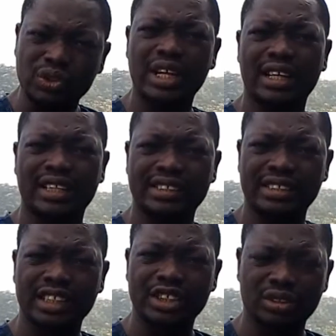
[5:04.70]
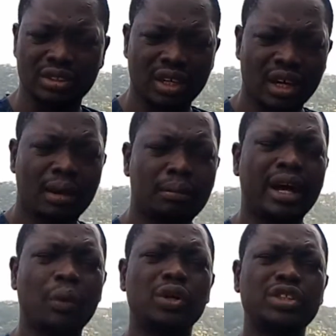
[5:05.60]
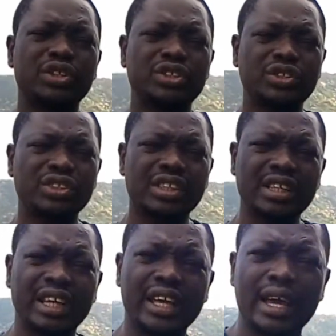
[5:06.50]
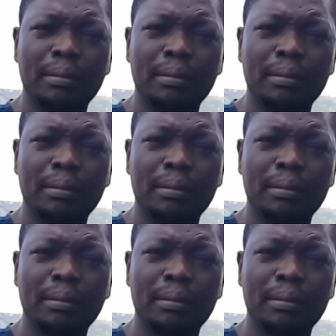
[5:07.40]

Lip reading: to that destination. But I want us to see the